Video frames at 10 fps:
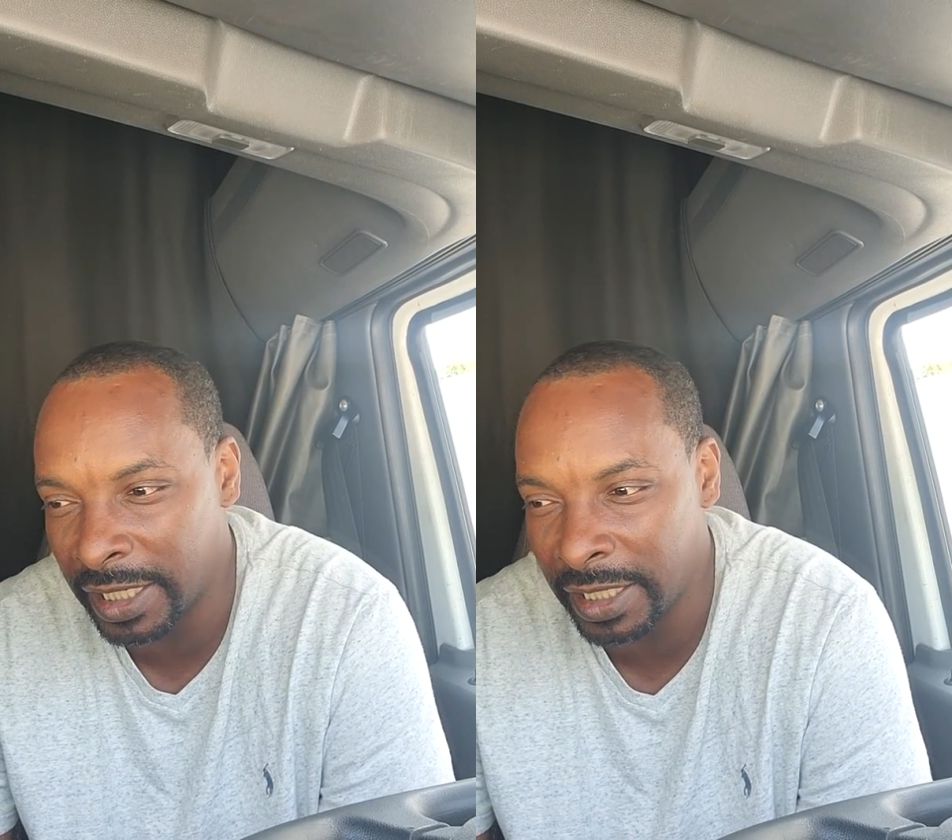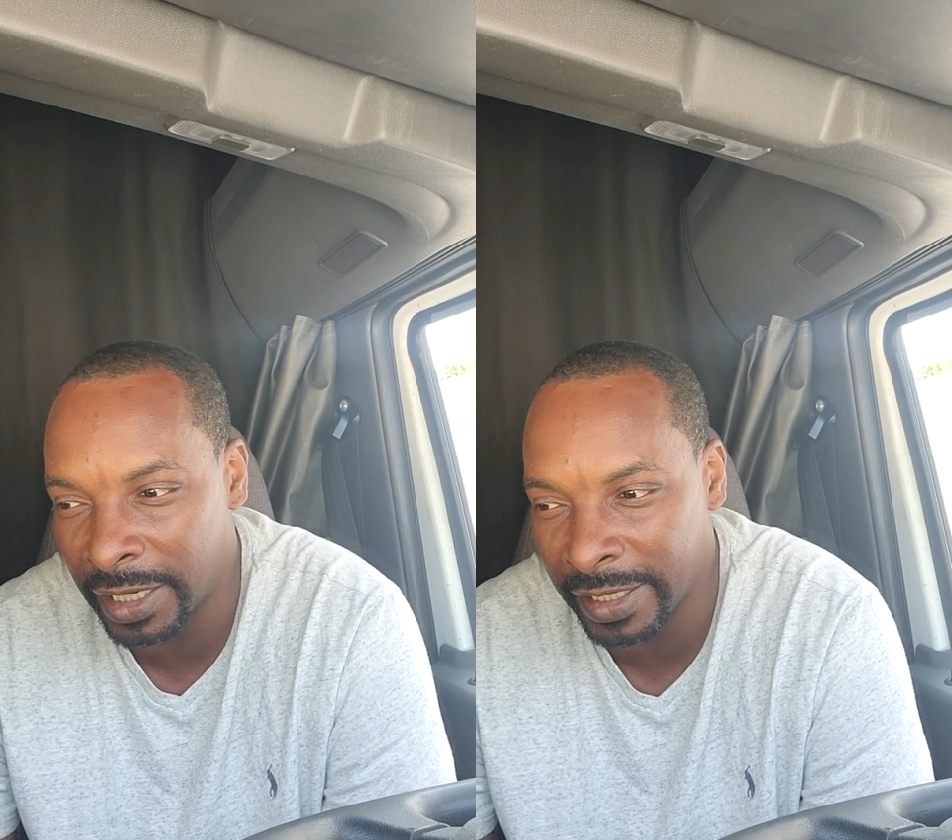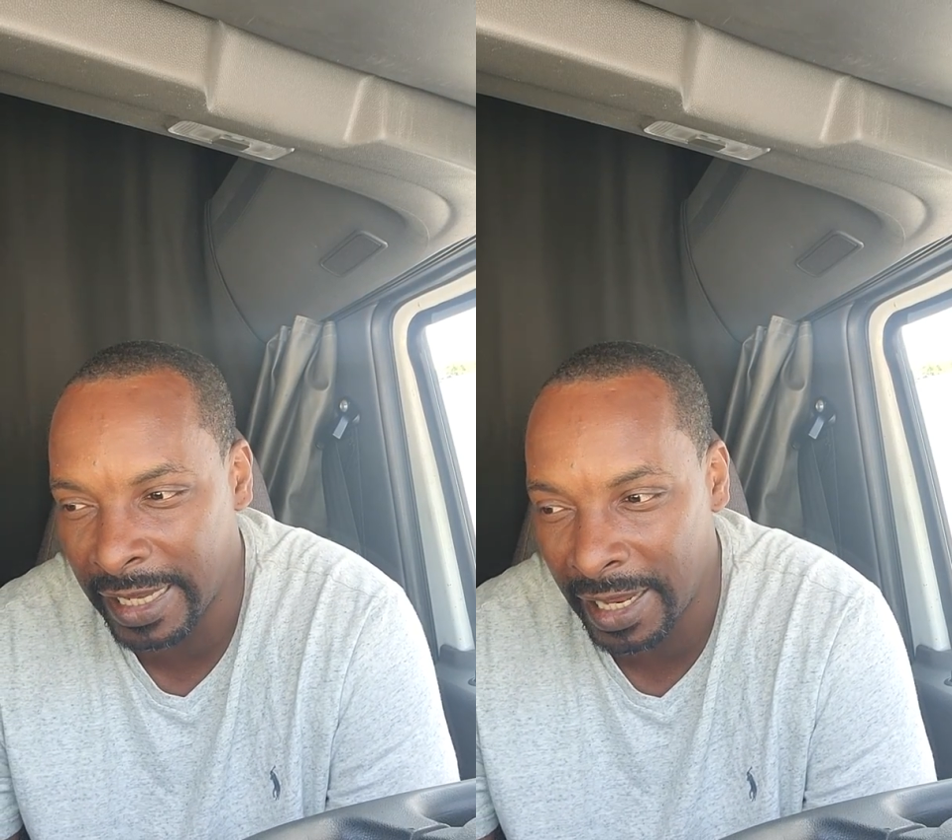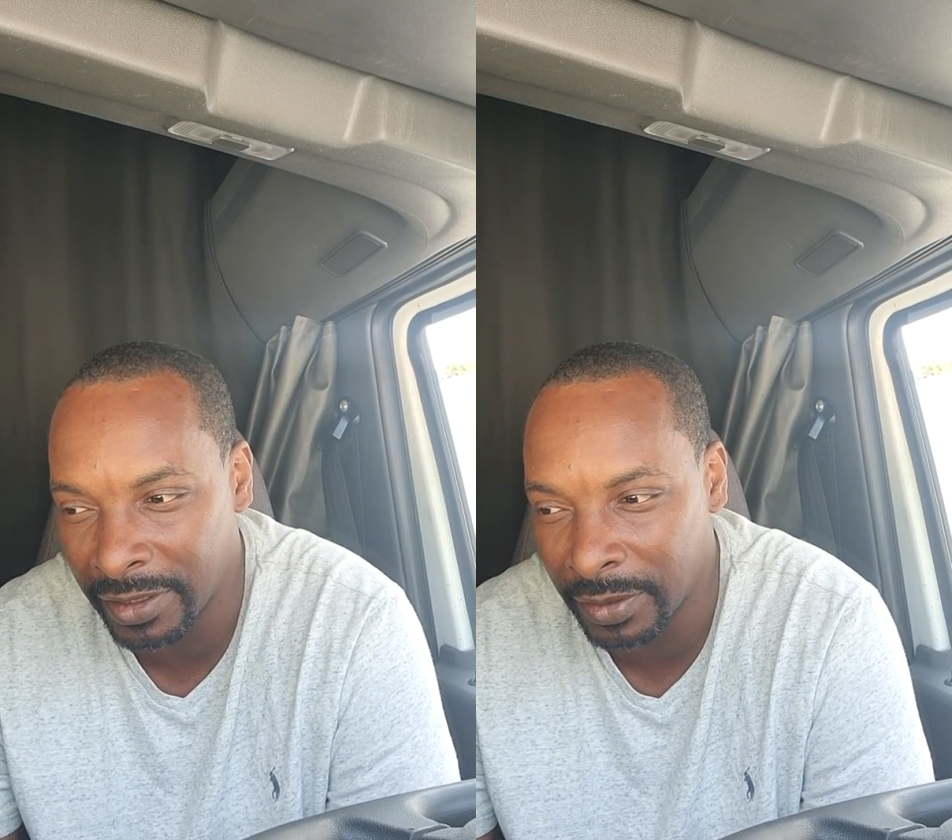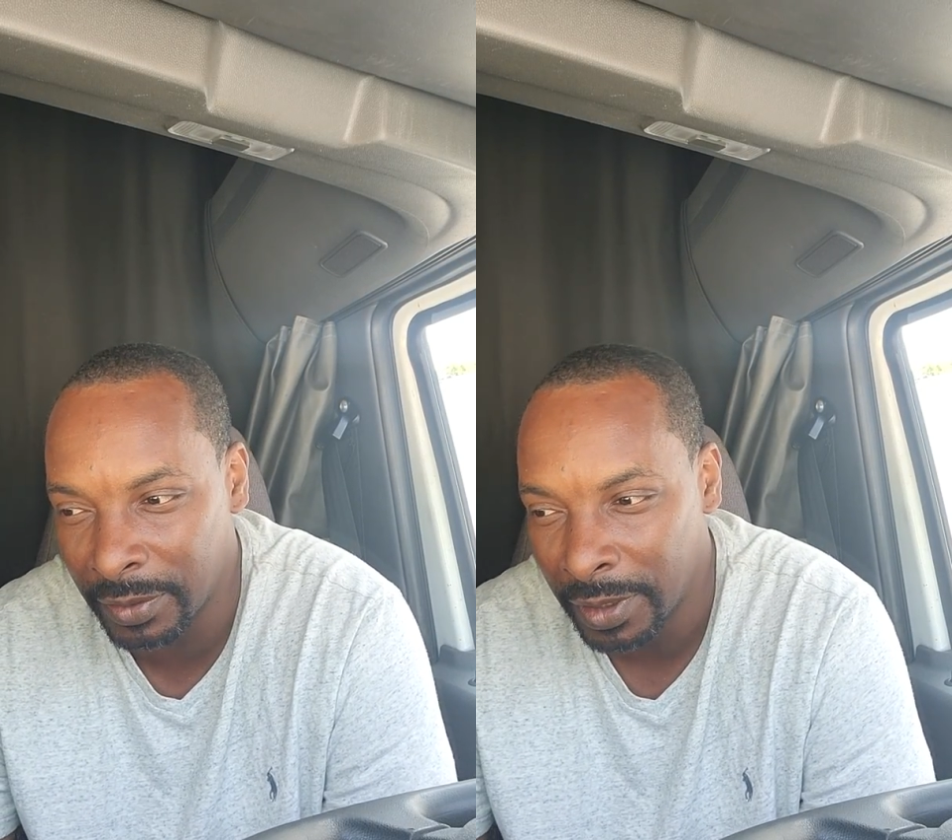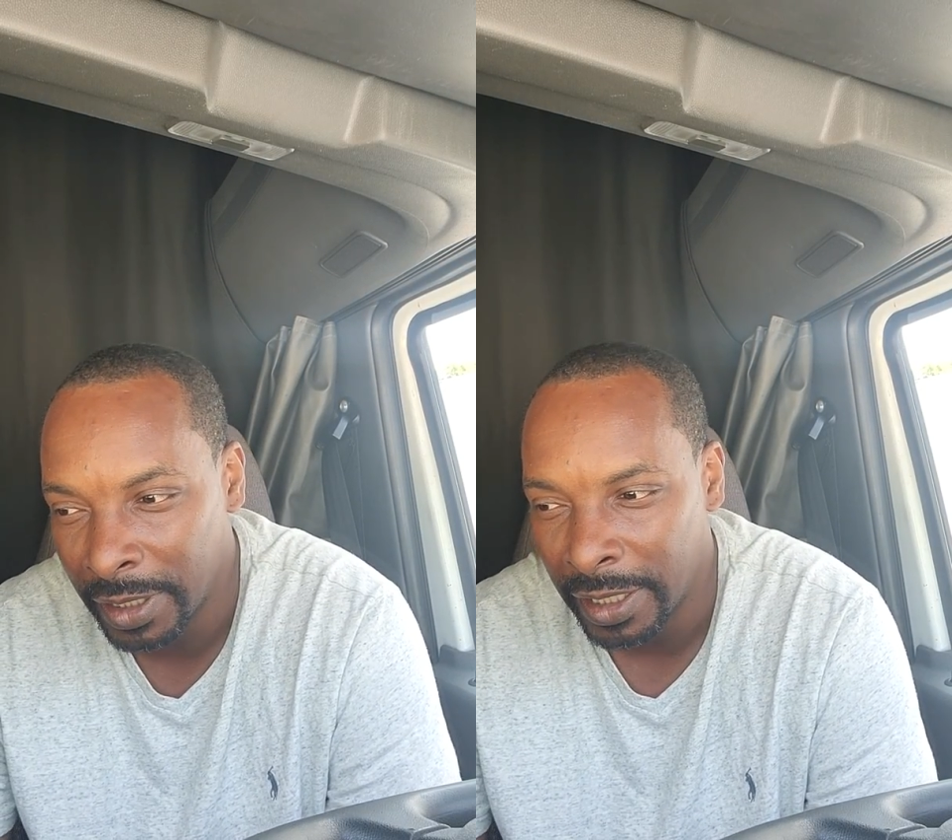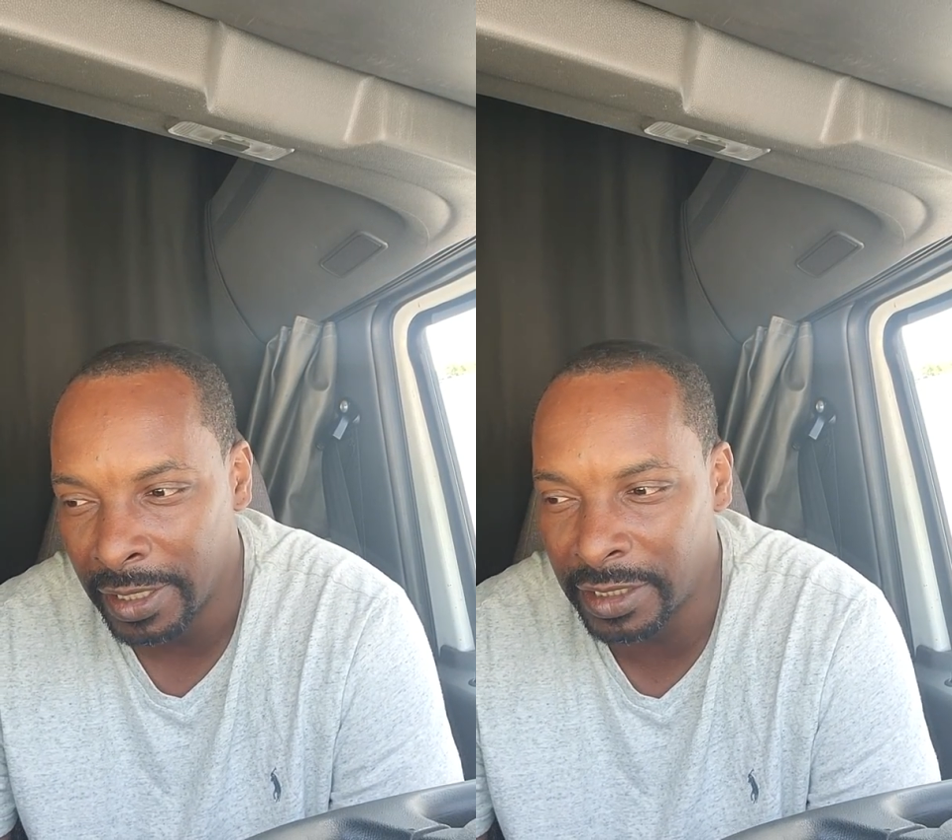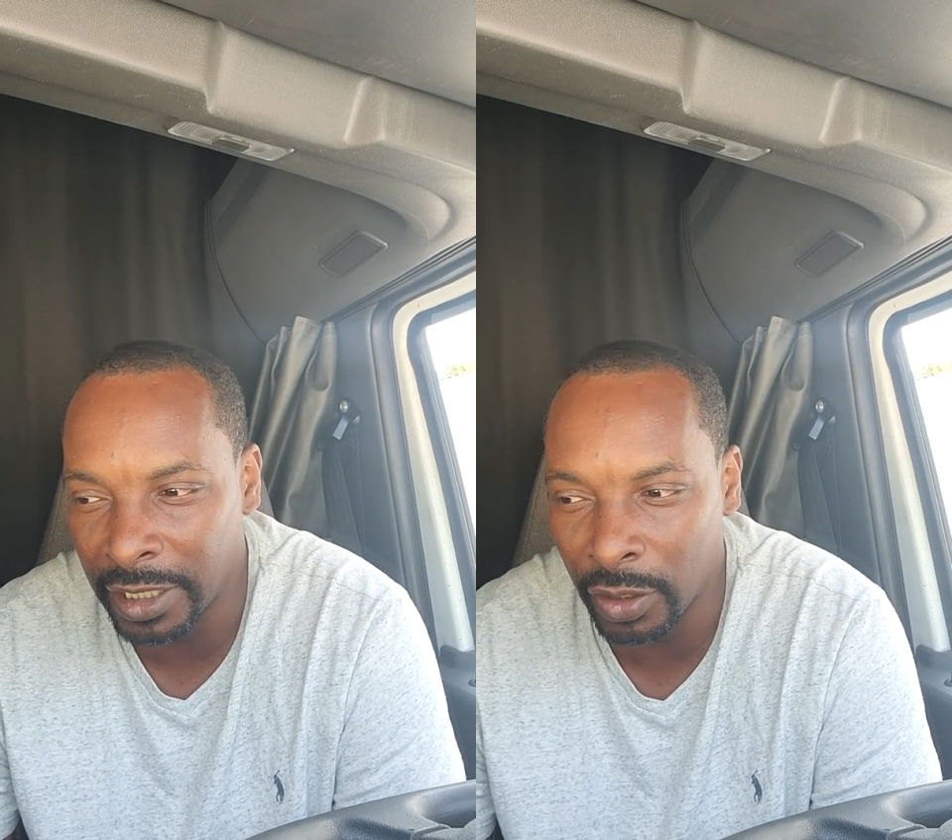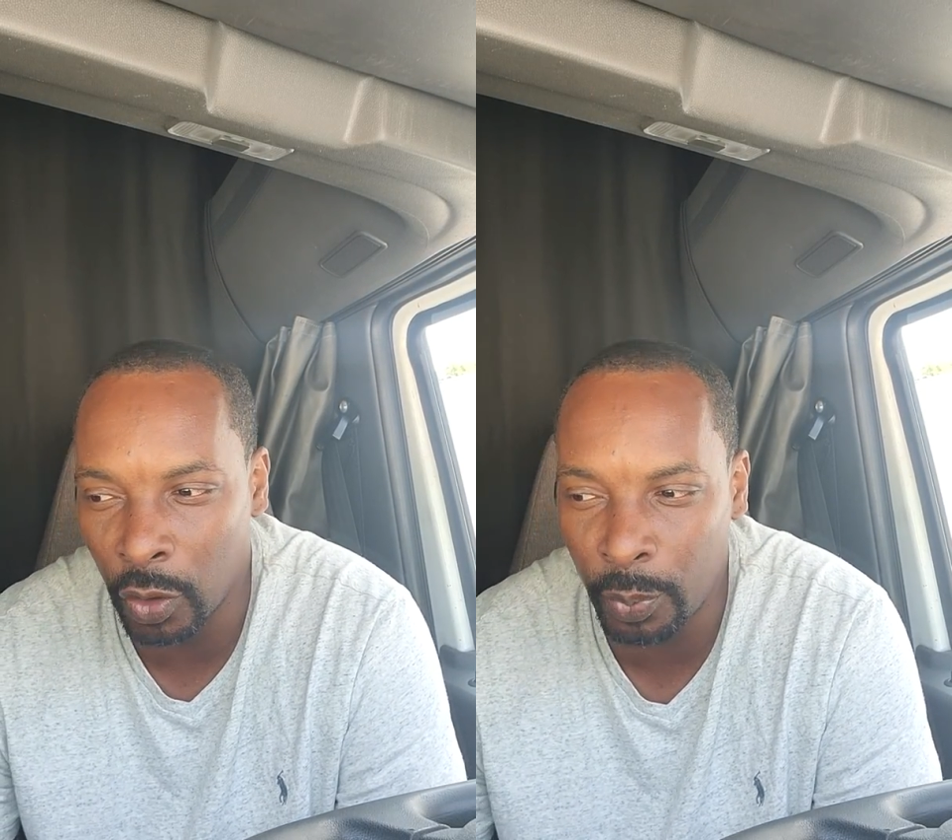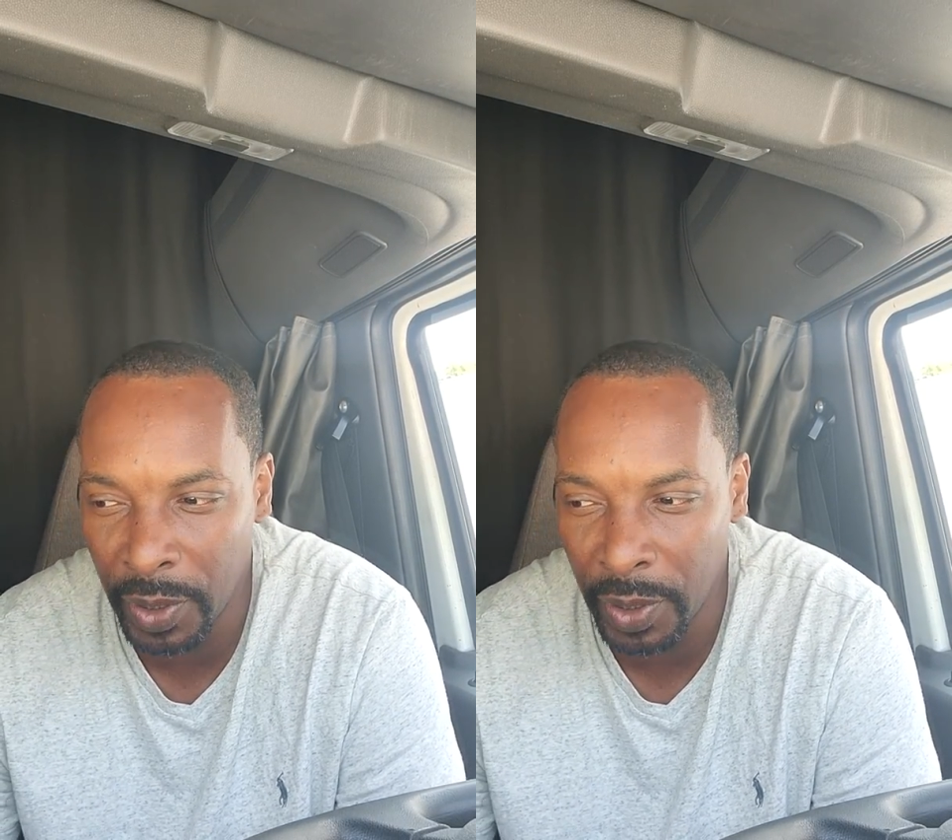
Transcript: He done canceled and say no,